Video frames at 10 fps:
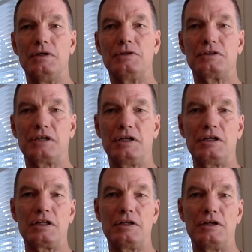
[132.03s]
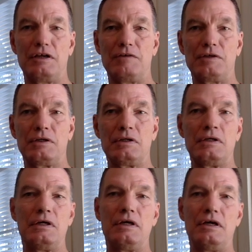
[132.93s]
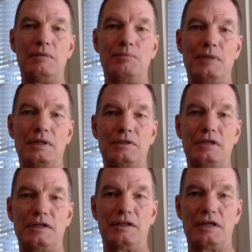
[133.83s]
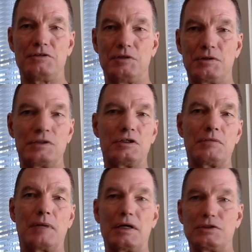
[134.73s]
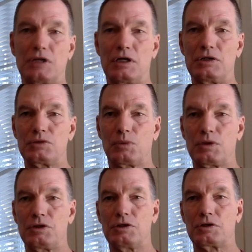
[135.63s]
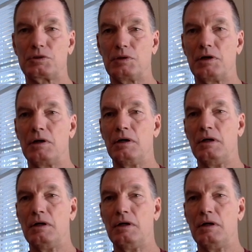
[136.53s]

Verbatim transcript: to get into the Navy and maintain that secret during my entire twenty-year career.